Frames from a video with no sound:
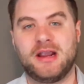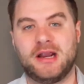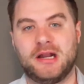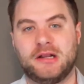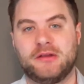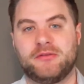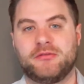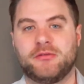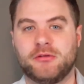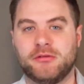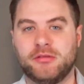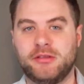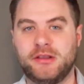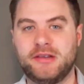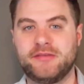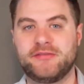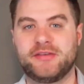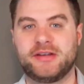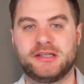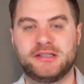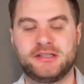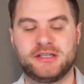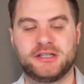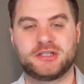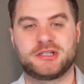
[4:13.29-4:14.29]
And if you're
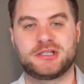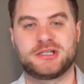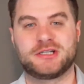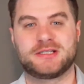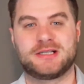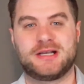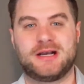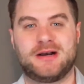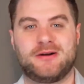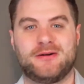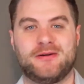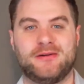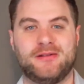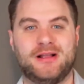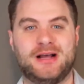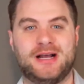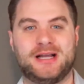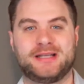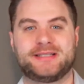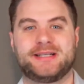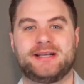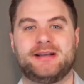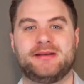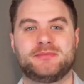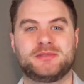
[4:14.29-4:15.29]
leaving dishes out, a lot
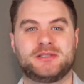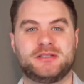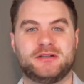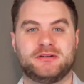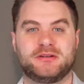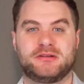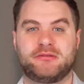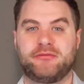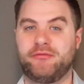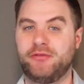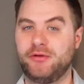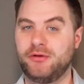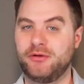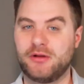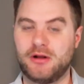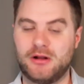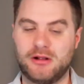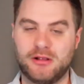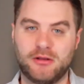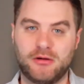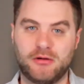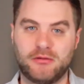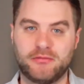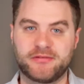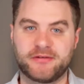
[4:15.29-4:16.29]
of times there's food
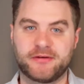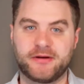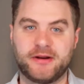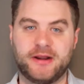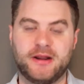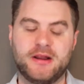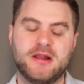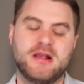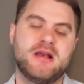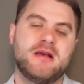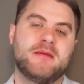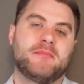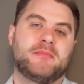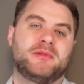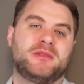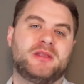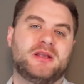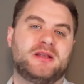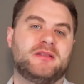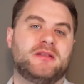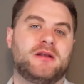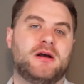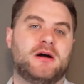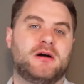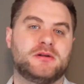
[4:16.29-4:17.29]
all over it, but
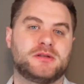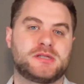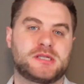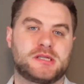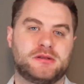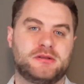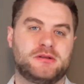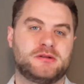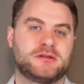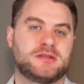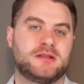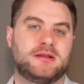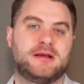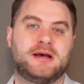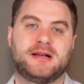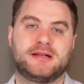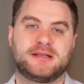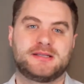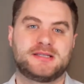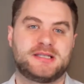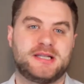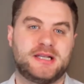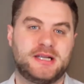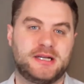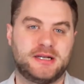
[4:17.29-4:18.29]
then also there's a lot of
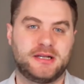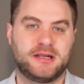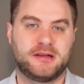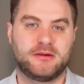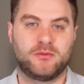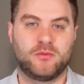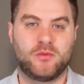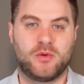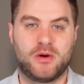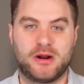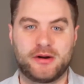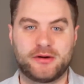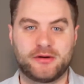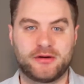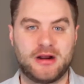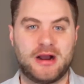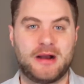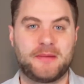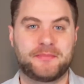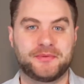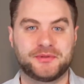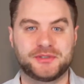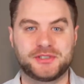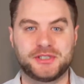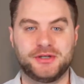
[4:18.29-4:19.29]
standing water
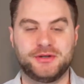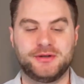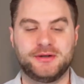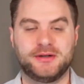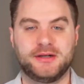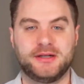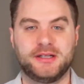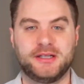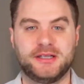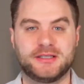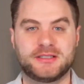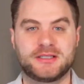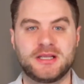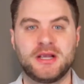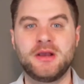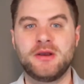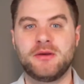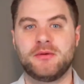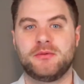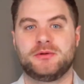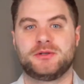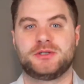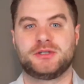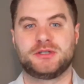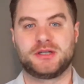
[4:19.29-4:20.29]
opportunities,
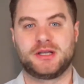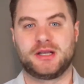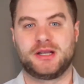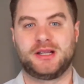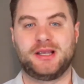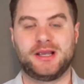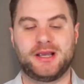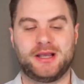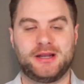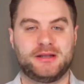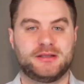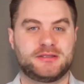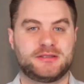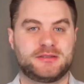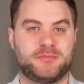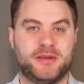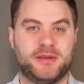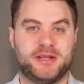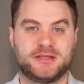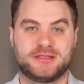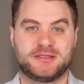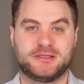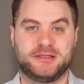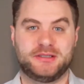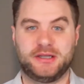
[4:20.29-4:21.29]
which again is
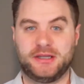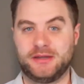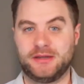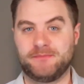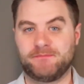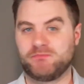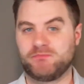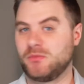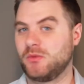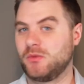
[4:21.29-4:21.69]
basically